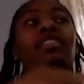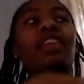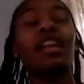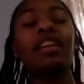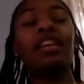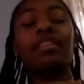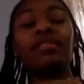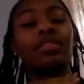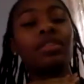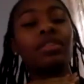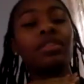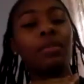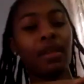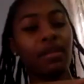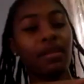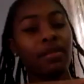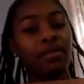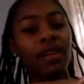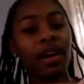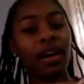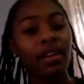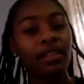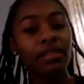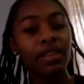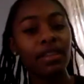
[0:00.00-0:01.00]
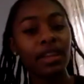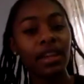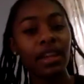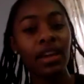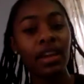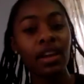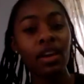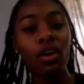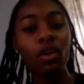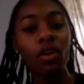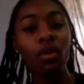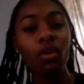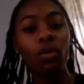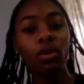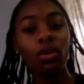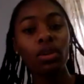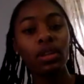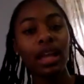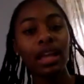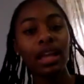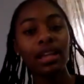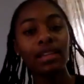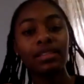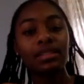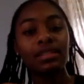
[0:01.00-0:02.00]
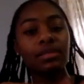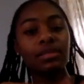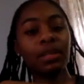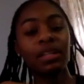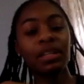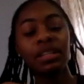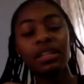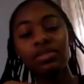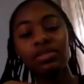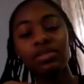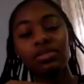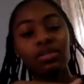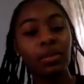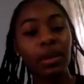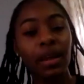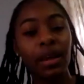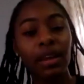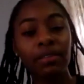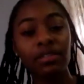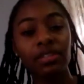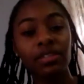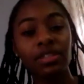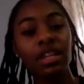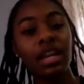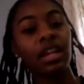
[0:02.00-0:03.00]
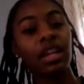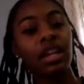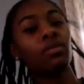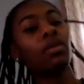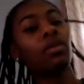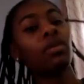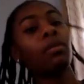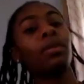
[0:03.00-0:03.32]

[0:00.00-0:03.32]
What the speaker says: even to make fun of it or like be disrespectful to anyone,